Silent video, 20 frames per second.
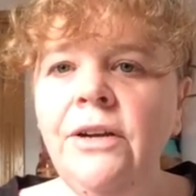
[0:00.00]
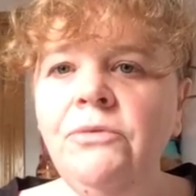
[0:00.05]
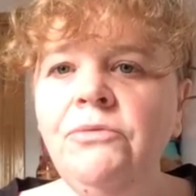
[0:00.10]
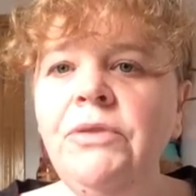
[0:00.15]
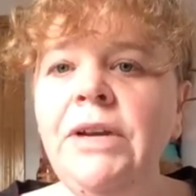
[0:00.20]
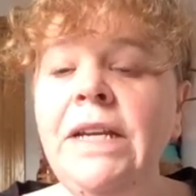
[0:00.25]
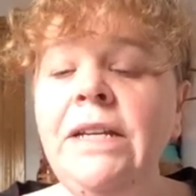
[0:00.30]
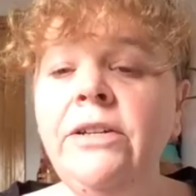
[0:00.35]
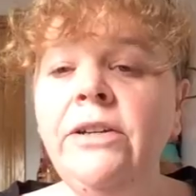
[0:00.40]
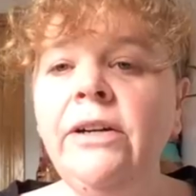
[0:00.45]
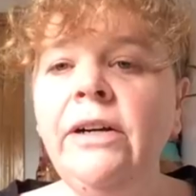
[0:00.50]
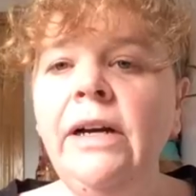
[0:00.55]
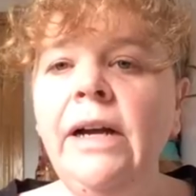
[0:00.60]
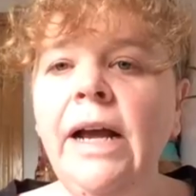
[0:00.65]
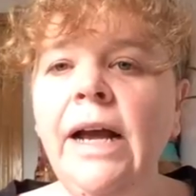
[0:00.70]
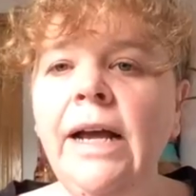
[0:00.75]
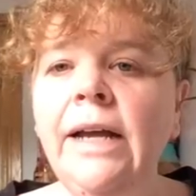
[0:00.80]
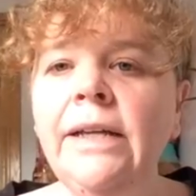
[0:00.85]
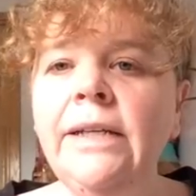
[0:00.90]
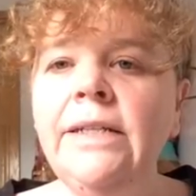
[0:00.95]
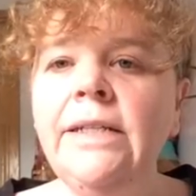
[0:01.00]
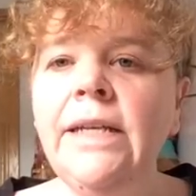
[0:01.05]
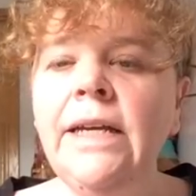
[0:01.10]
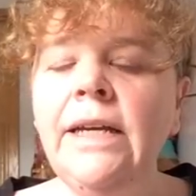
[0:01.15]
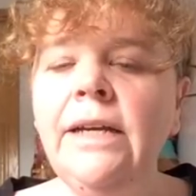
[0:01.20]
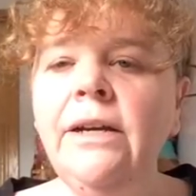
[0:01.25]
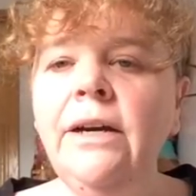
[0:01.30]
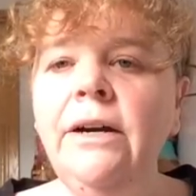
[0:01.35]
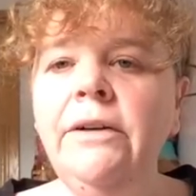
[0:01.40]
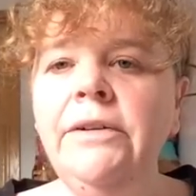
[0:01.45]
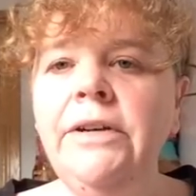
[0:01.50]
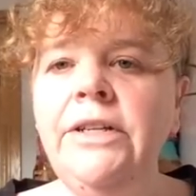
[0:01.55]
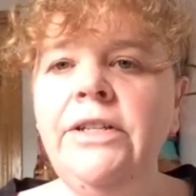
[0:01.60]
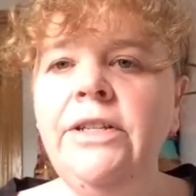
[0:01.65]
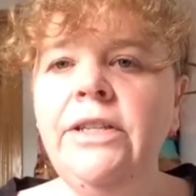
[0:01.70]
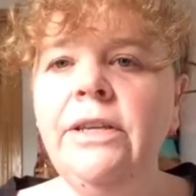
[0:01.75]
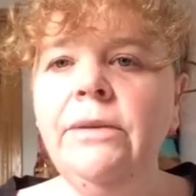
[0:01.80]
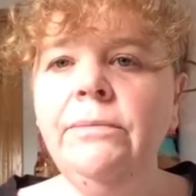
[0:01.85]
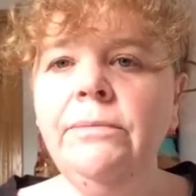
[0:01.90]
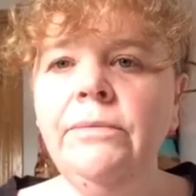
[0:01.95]
reader and
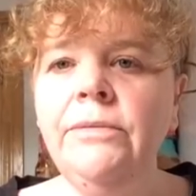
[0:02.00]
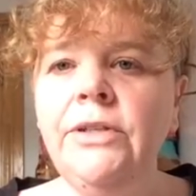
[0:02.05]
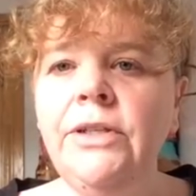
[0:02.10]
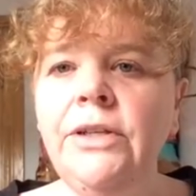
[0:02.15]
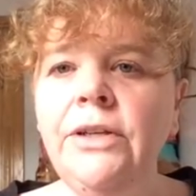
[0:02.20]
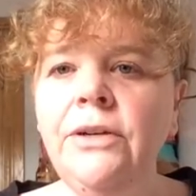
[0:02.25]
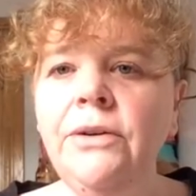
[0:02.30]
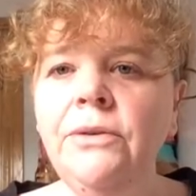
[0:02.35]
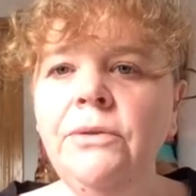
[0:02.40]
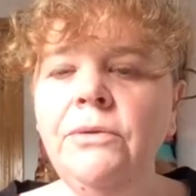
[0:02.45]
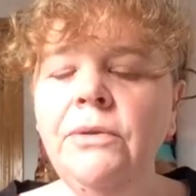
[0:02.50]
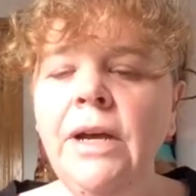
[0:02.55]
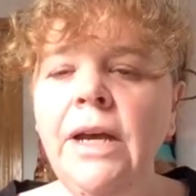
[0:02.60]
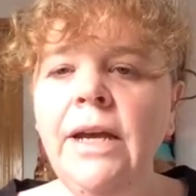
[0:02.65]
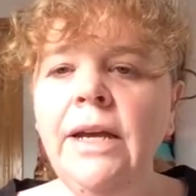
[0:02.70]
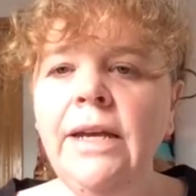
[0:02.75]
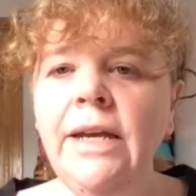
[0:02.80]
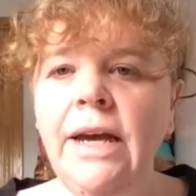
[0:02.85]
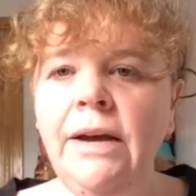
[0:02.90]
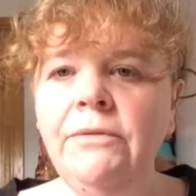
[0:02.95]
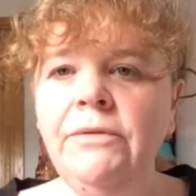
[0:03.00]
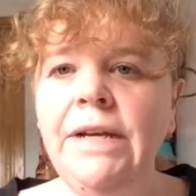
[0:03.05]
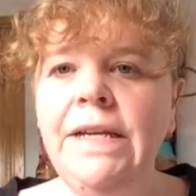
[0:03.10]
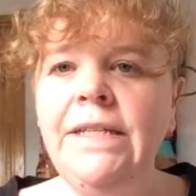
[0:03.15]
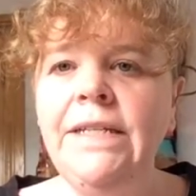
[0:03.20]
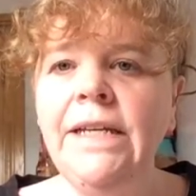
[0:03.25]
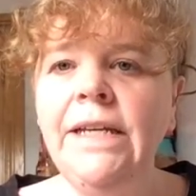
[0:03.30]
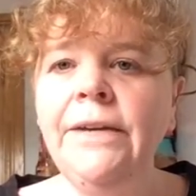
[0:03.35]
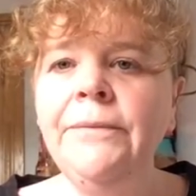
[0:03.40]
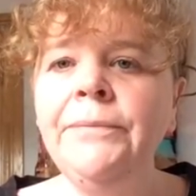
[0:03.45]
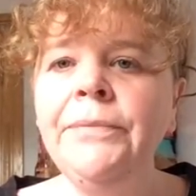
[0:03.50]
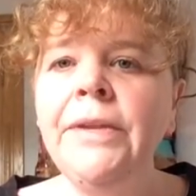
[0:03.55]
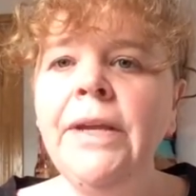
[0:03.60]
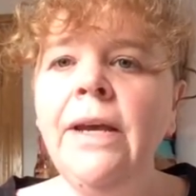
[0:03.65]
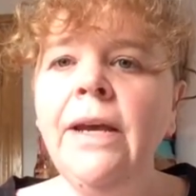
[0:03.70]
encourage them to get reading.